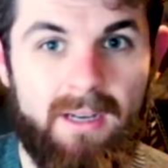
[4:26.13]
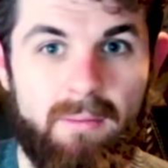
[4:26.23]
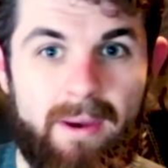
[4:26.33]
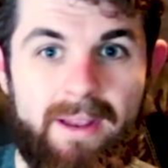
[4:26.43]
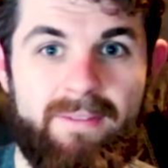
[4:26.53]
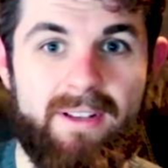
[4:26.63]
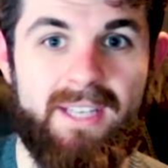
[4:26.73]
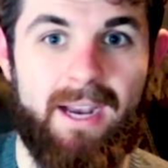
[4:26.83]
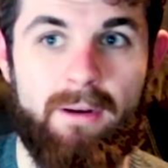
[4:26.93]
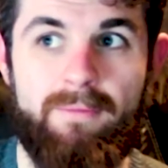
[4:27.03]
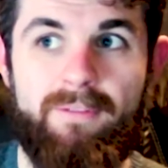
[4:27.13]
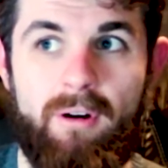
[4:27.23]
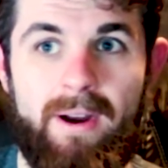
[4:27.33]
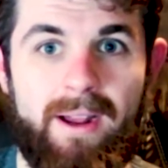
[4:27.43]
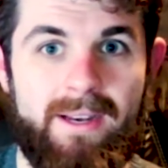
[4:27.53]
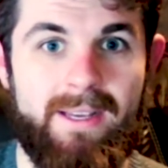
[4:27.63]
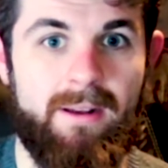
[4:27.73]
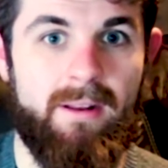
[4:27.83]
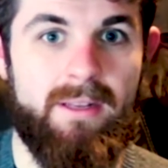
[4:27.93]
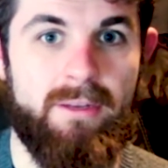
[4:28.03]
where if you sign up for it and
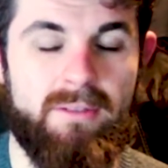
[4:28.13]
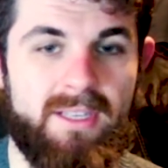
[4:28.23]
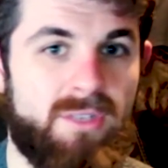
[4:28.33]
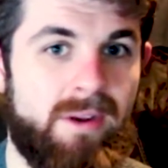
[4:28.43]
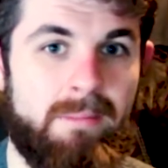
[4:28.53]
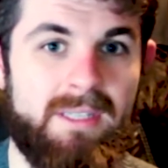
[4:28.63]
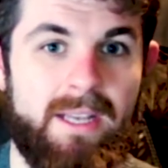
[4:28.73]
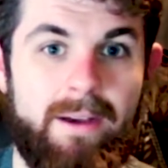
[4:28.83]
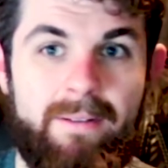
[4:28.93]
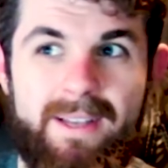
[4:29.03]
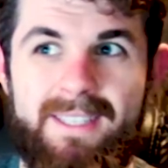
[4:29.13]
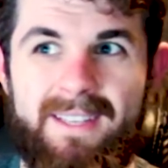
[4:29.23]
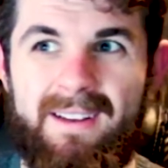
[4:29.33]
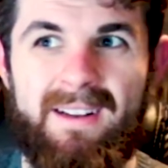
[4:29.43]
you use the streaming service,